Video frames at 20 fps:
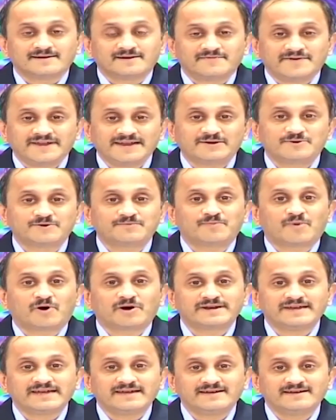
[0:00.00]
A very good
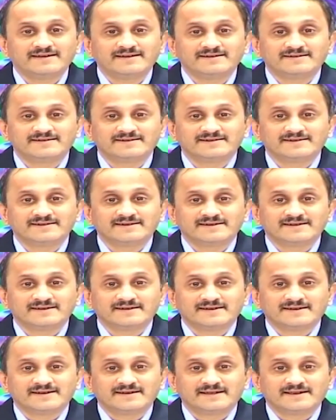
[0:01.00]
morning.
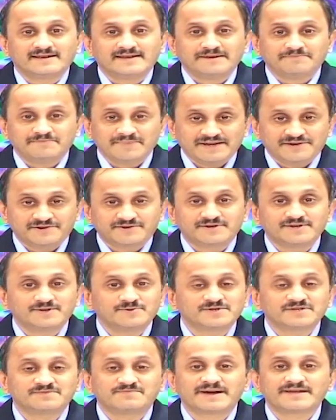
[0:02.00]
Let me
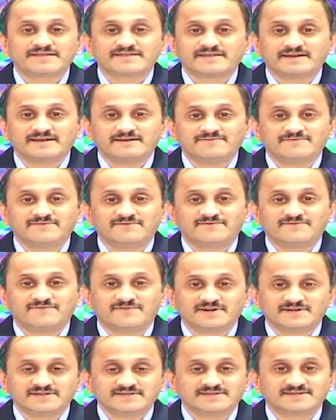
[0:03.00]
introduce myself
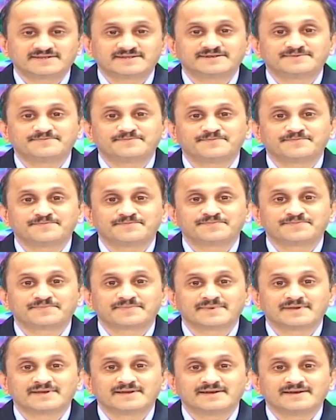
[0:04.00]
first.
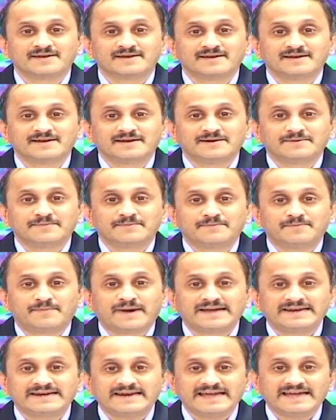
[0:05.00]

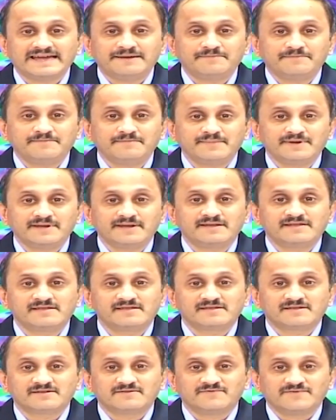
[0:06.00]
My name
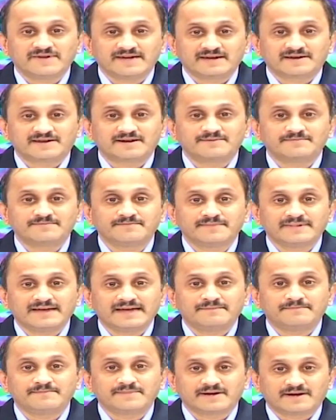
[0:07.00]
is Vikram
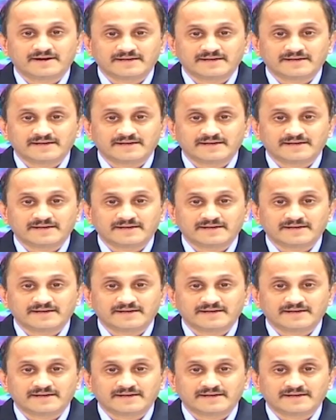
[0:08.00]
M.